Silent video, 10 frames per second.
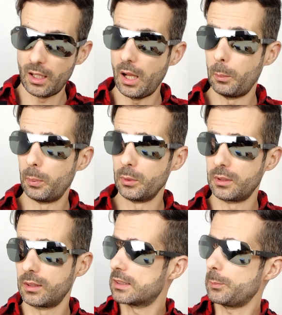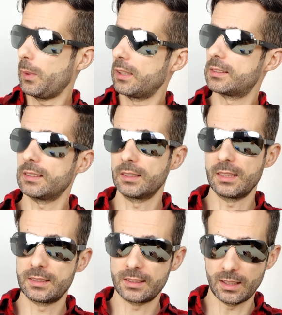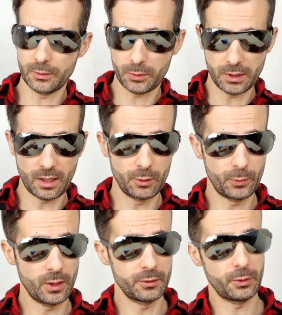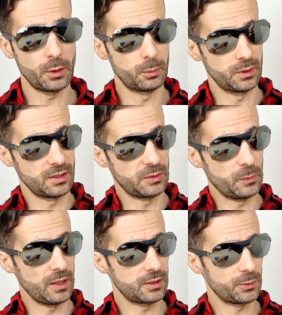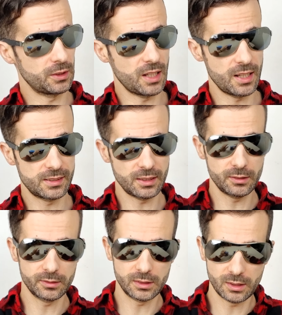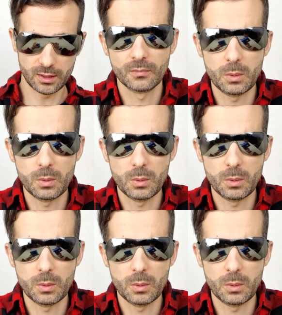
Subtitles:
I'll put the specs in this side for the i5. I'll put the specs for the i7.